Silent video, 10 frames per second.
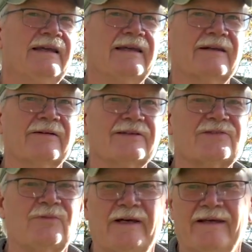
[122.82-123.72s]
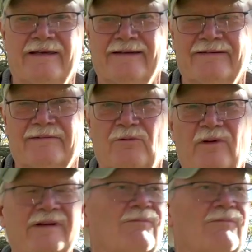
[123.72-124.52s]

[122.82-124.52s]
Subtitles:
That's why William